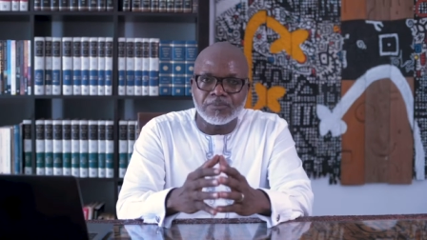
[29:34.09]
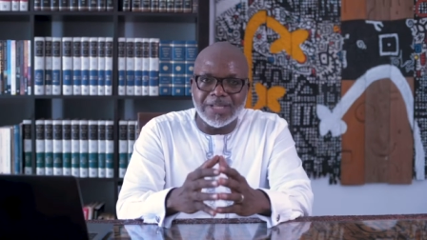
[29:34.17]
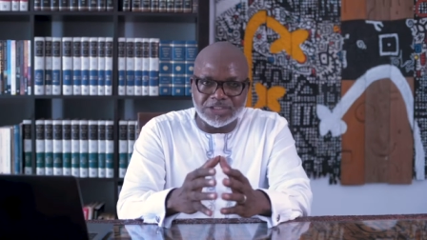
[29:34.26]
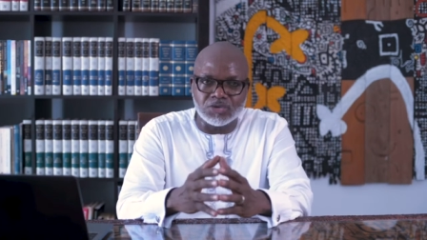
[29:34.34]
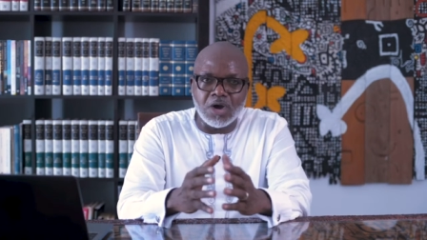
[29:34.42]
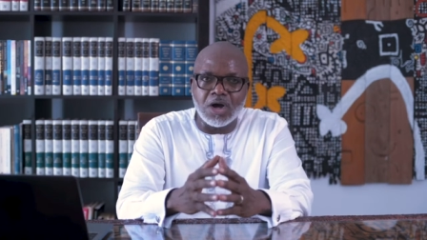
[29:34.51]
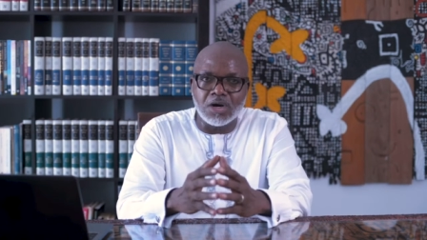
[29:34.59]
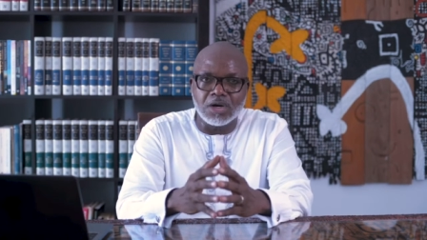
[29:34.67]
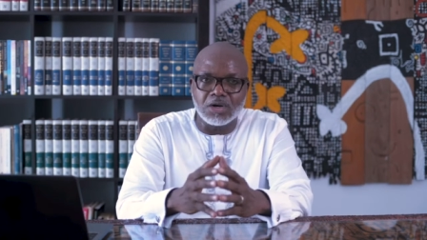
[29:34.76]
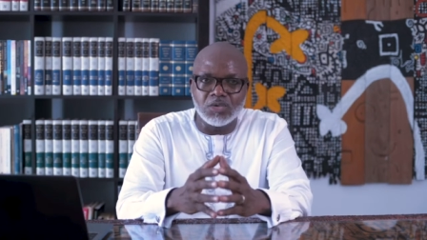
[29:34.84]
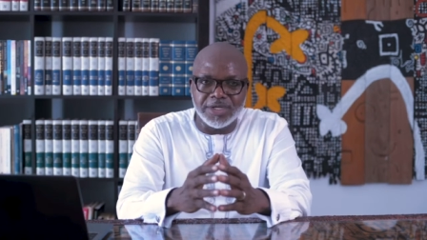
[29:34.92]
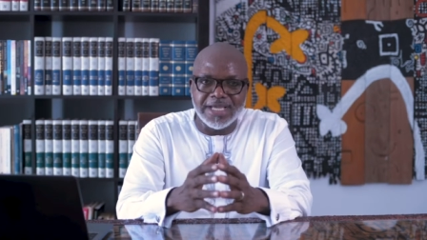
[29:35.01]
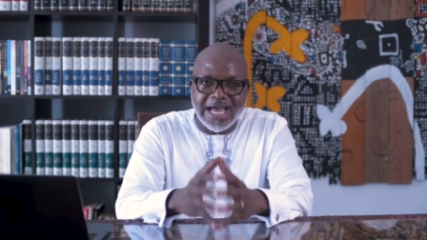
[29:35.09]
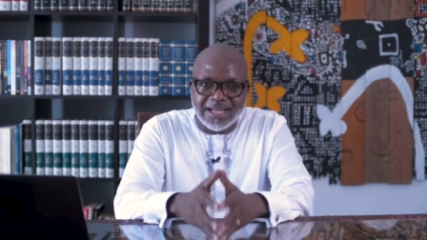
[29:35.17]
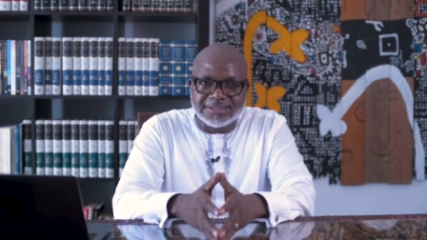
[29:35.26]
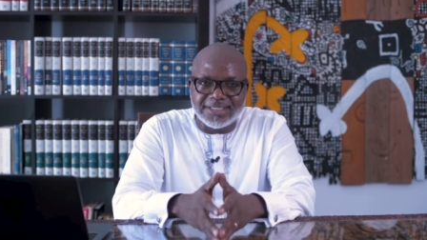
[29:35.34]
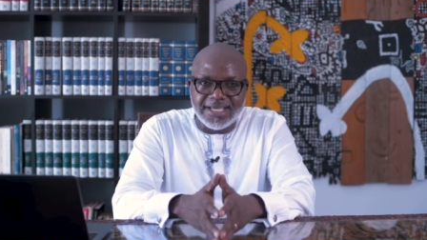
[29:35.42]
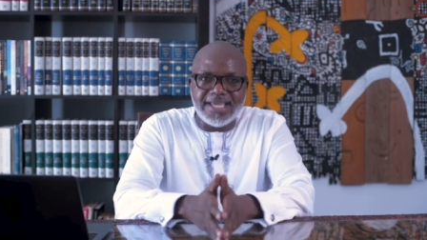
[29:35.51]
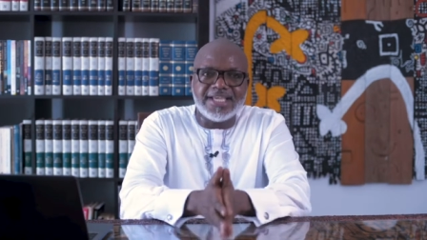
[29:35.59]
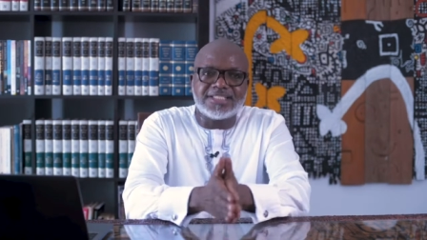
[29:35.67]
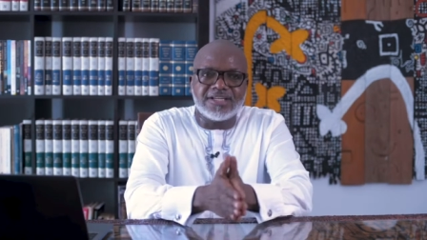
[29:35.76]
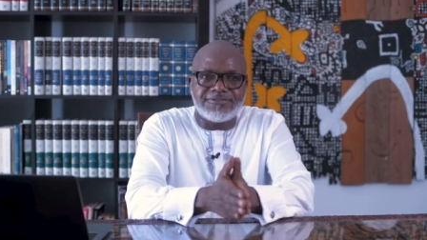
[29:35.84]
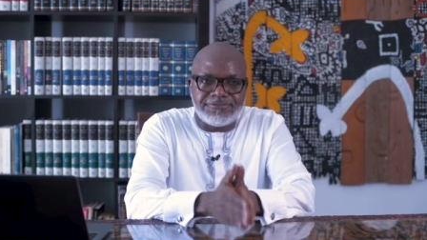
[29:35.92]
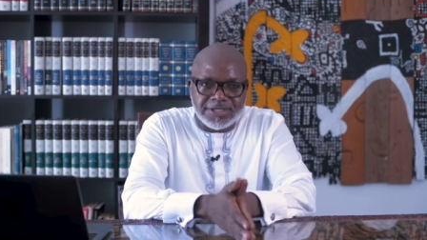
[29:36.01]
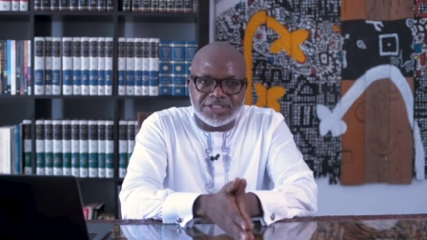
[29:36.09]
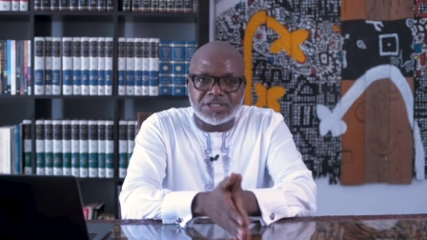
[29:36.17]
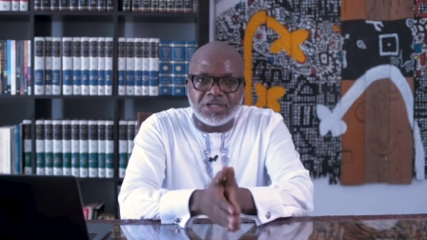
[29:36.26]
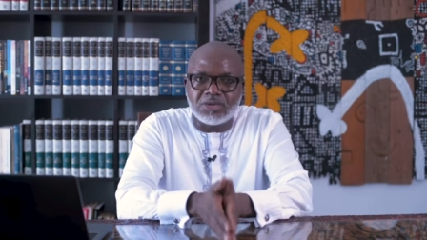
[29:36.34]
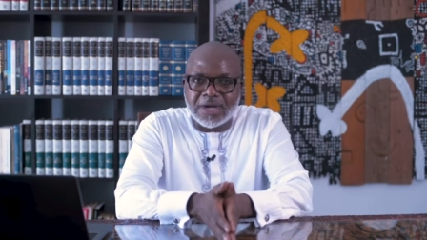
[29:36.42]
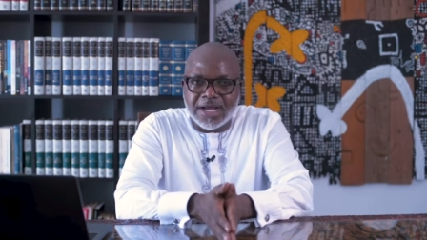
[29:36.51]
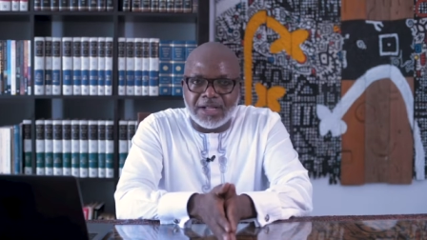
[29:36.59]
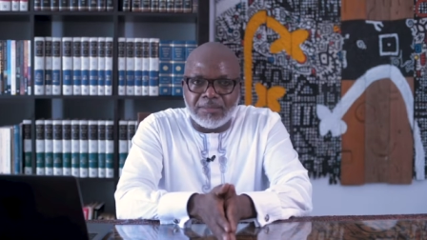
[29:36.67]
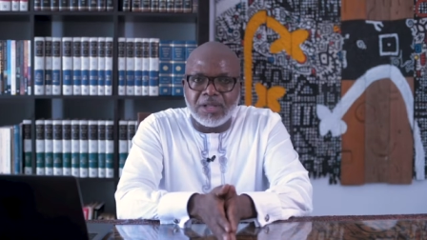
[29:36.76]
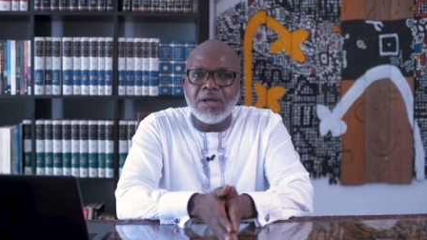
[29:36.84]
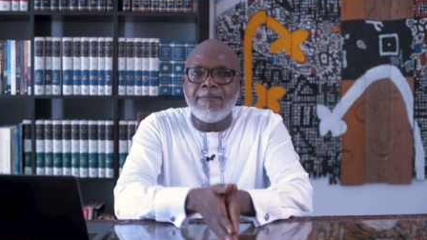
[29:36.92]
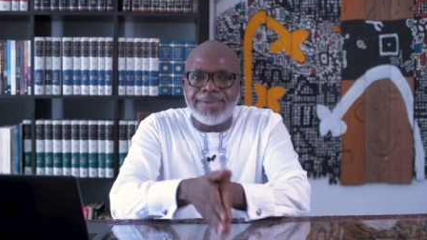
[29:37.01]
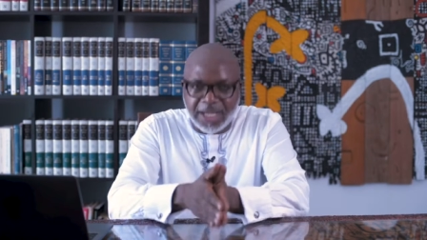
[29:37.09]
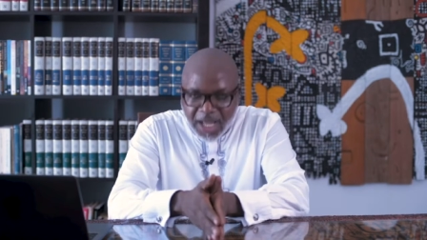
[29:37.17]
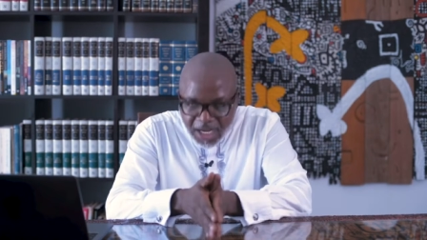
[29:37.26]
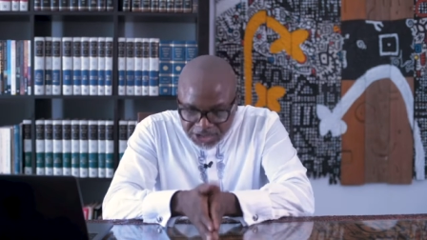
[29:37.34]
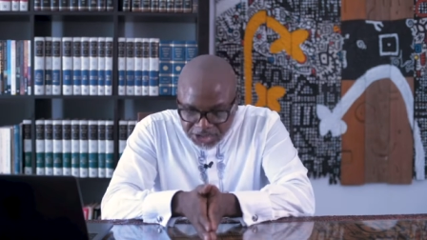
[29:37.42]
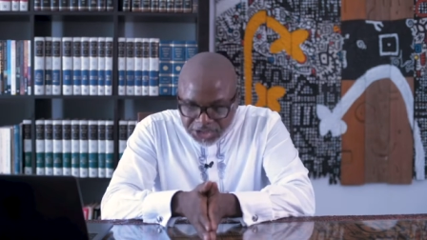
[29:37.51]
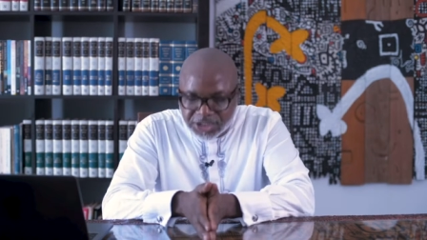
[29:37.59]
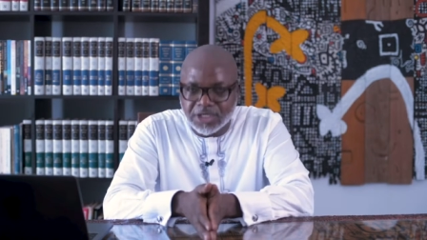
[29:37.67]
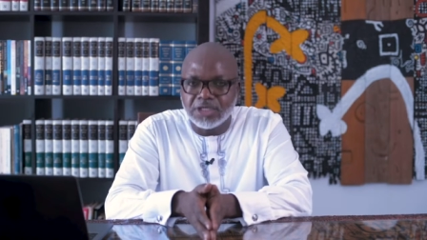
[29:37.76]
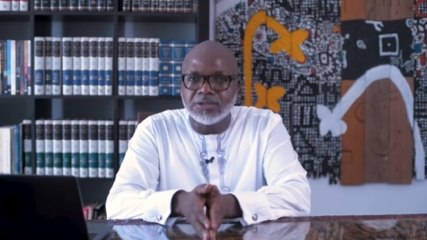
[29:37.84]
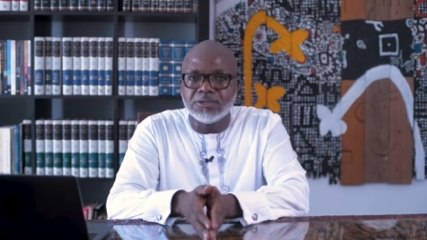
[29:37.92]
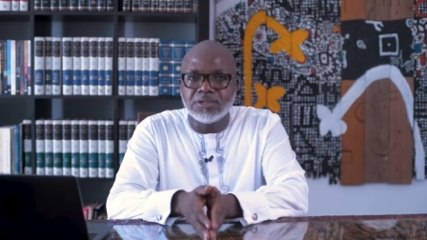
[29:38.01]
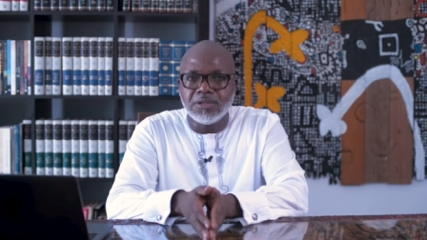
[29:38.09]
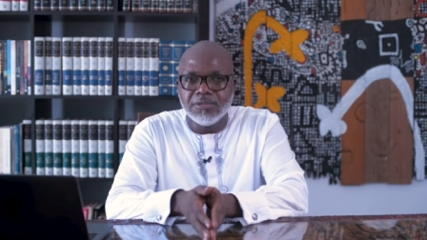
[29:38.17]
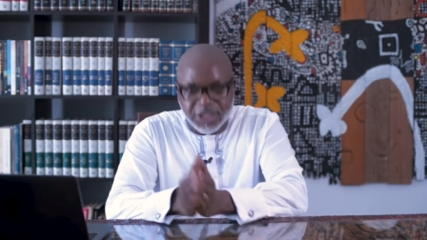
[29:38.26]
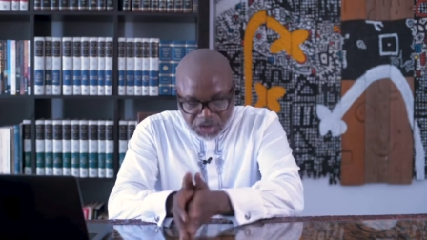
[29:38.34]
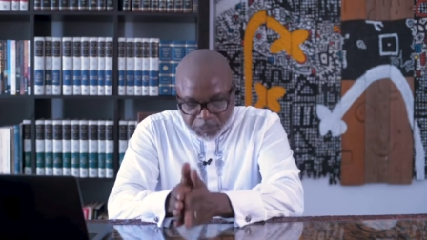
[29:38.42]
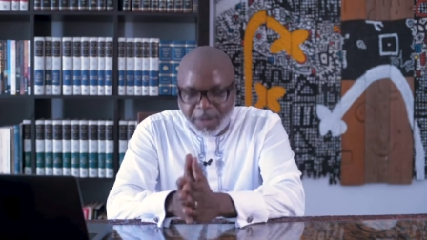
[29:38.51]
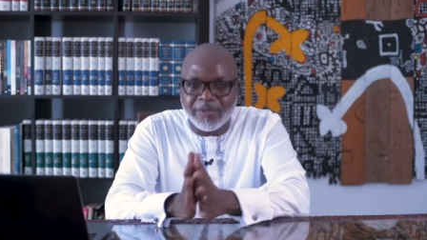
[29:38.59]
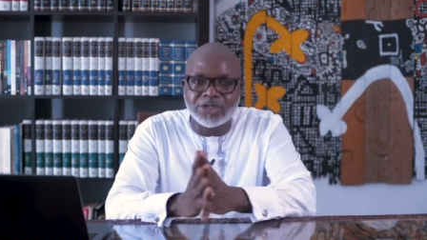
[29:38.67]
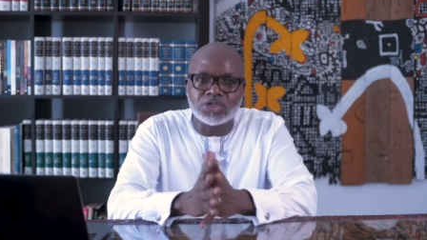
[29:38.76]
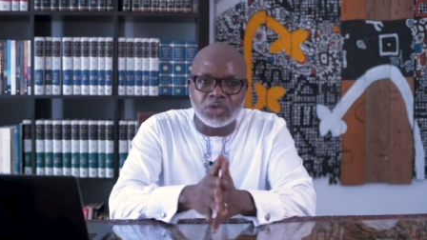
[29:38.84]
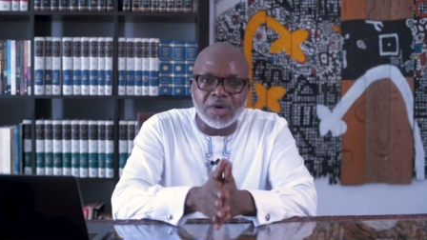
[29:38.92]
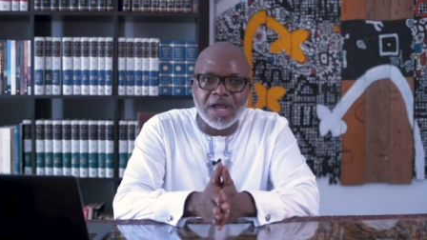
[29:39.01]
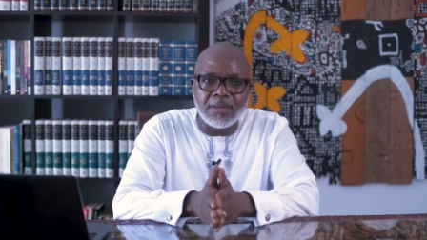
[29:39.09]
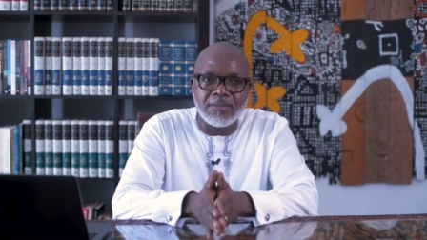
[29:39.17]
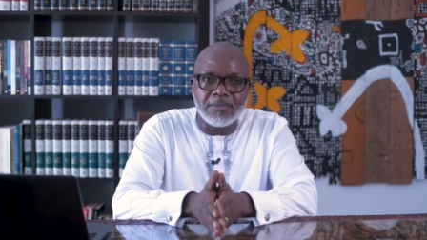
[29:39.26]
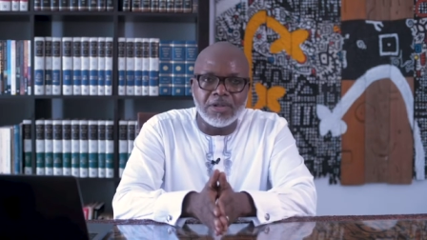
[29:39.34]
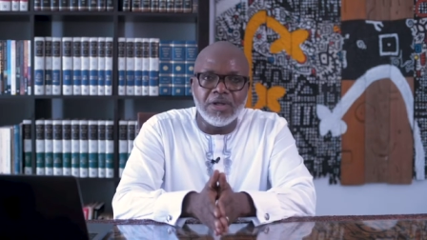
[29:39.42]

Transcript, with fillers: That's wrong. Reality is the physical realm plus the spiritual realm.